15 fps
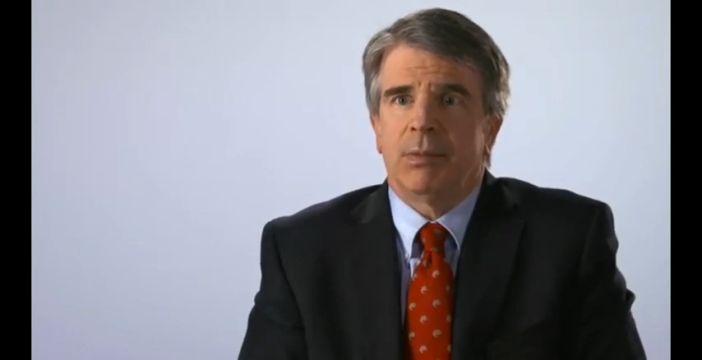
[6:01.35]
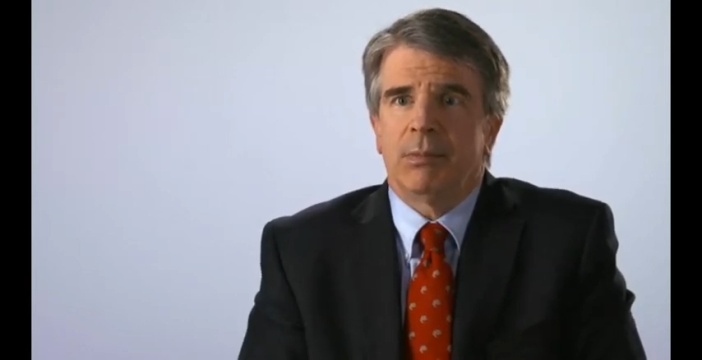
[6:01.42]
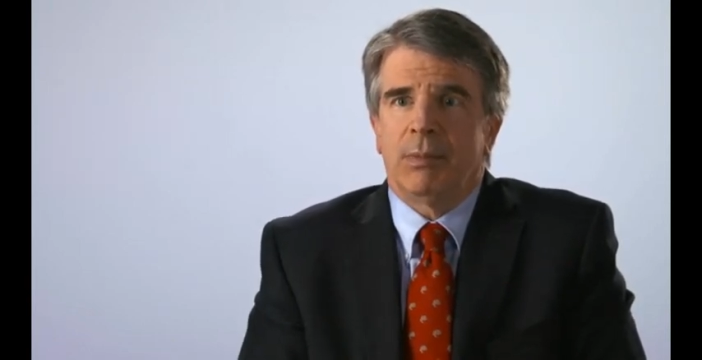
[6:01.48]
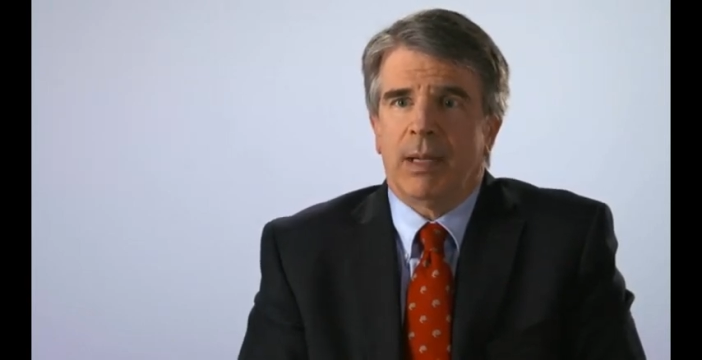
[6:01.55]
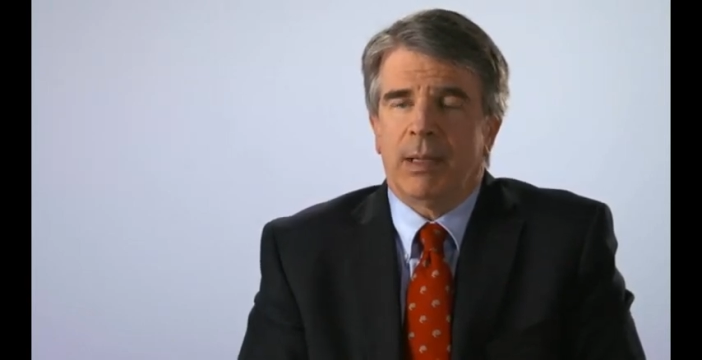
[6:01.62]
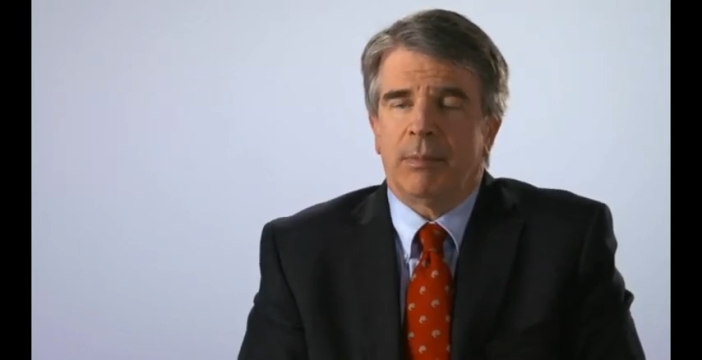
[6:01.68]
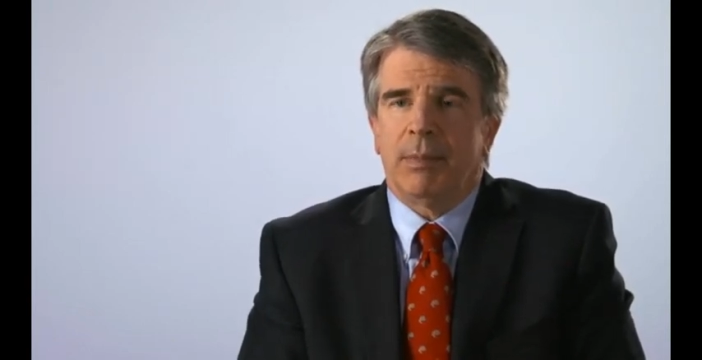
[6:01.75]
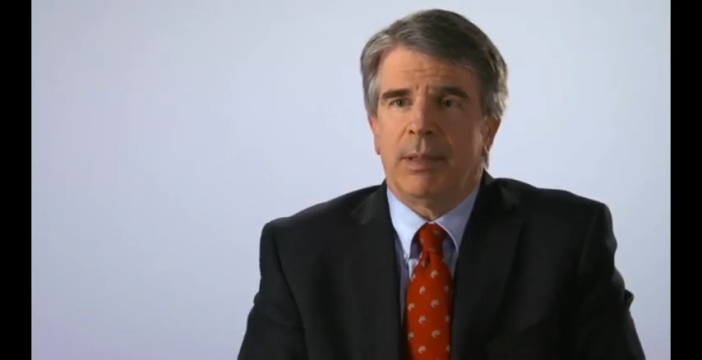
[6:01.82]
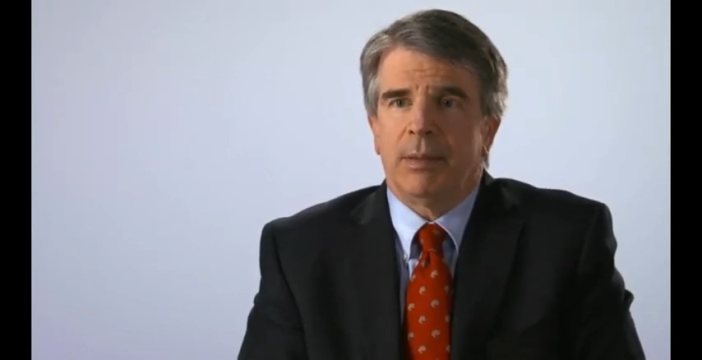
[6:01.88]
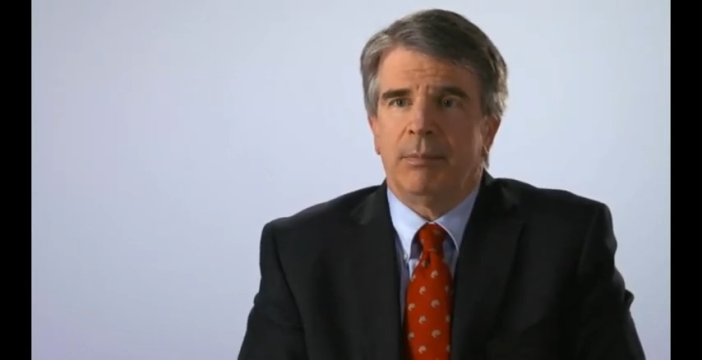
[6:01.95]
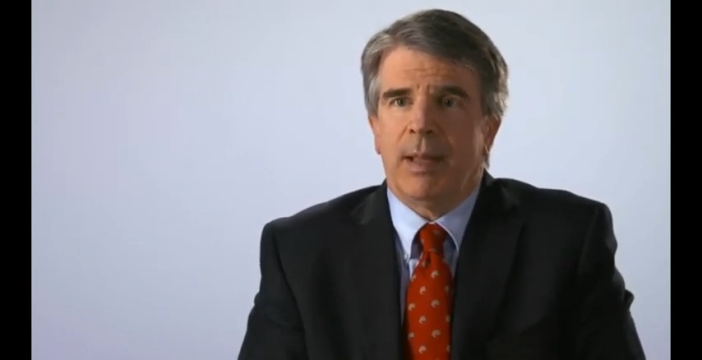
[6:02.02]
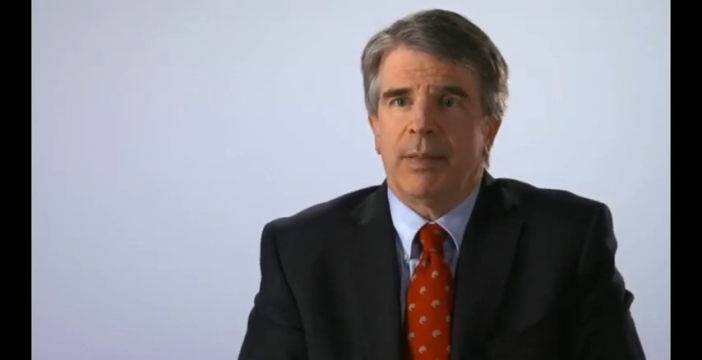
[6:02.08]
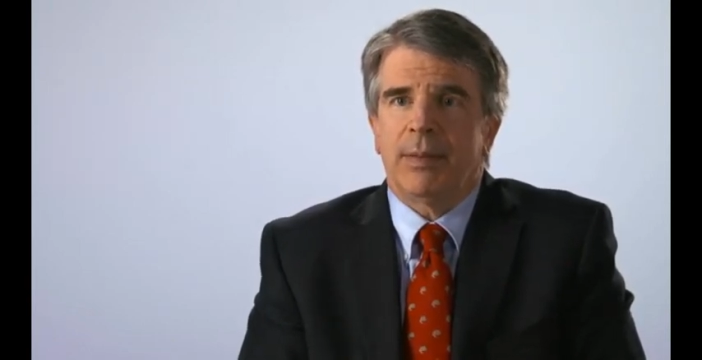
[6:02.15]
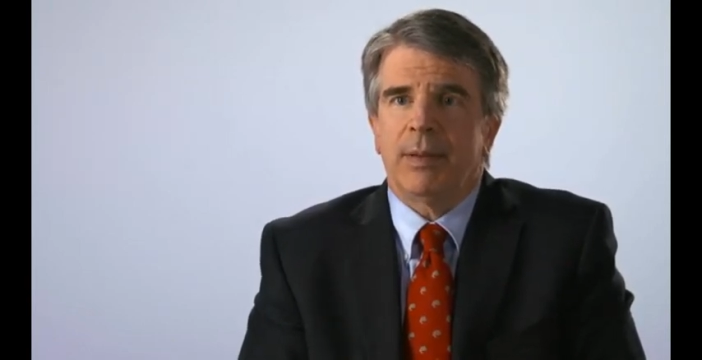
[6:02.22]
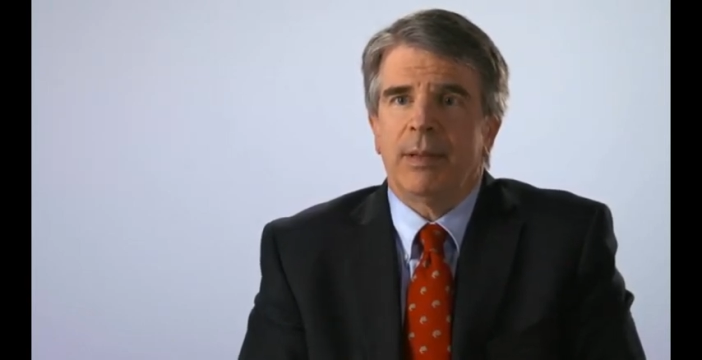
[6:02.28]
the recommended
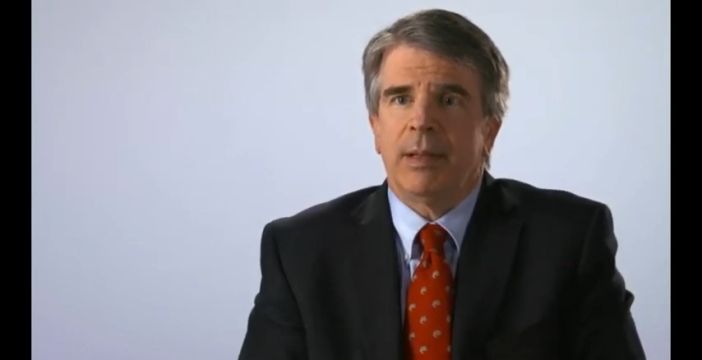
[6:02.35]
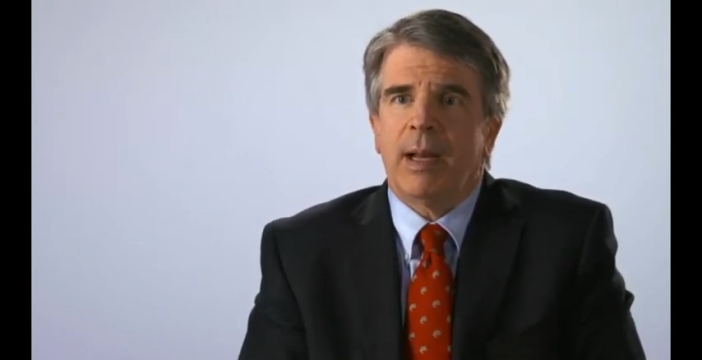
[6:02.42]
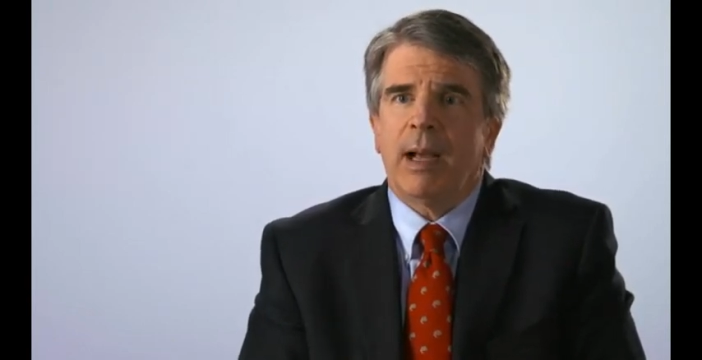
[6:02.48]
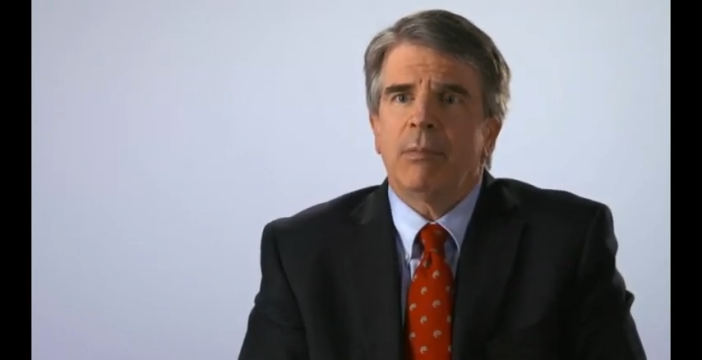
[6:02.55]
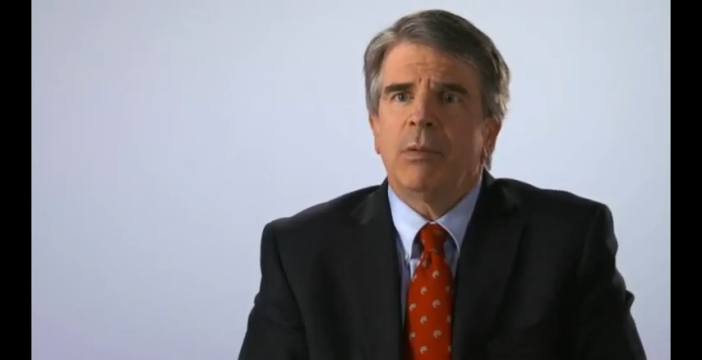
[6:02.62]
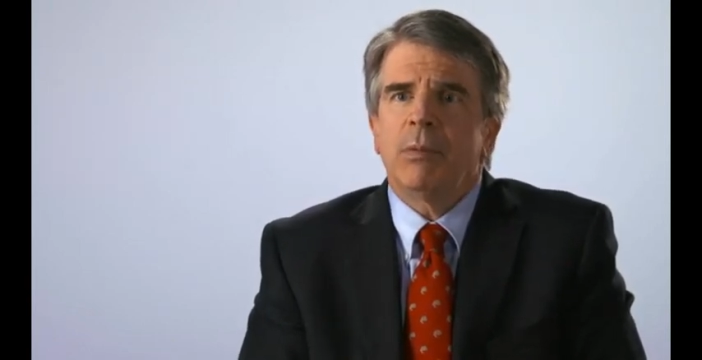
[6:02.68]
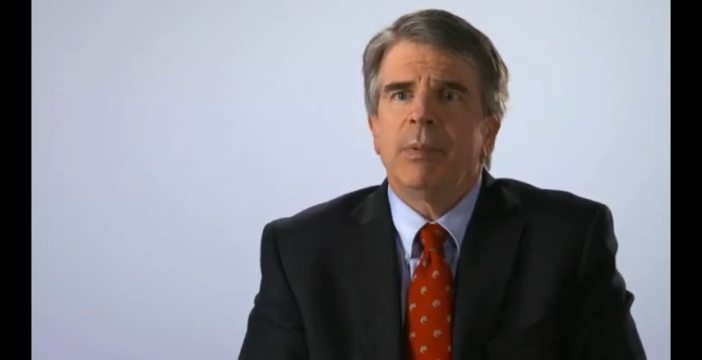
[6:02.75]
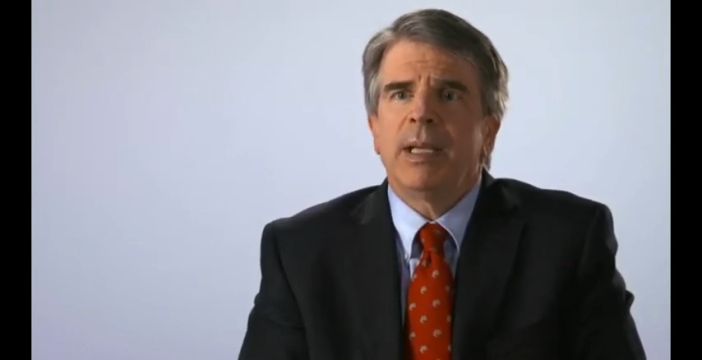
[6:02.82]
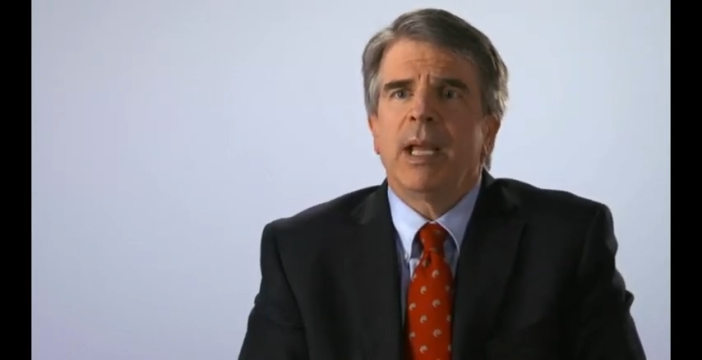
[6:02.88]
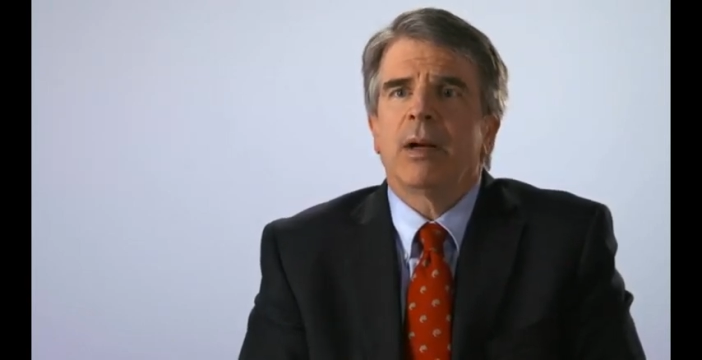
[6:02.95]
method. And how would